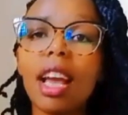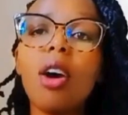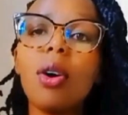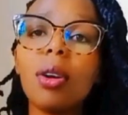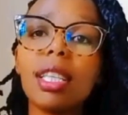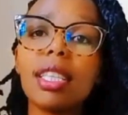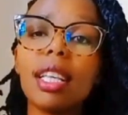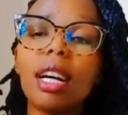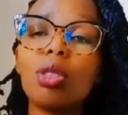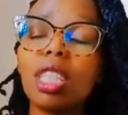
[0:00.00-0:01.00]
There are always
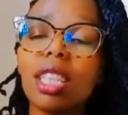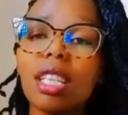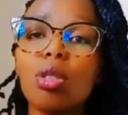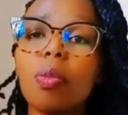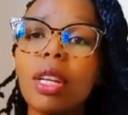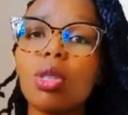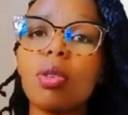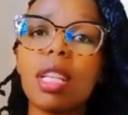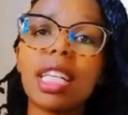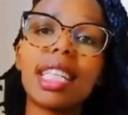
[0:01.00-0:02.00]
auditors to make
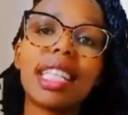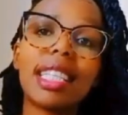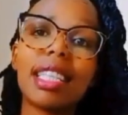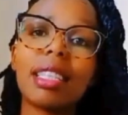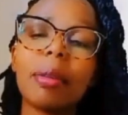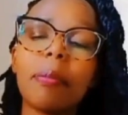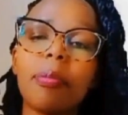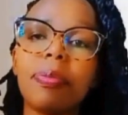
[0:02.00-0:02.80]
sure that this is